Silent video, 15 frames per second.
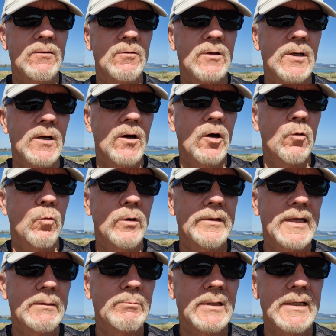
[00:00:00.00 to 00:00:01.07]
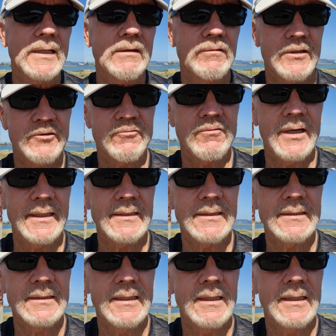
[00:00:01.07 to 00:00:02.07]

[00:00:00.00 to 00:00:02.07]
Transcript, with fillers: or what they believe is right.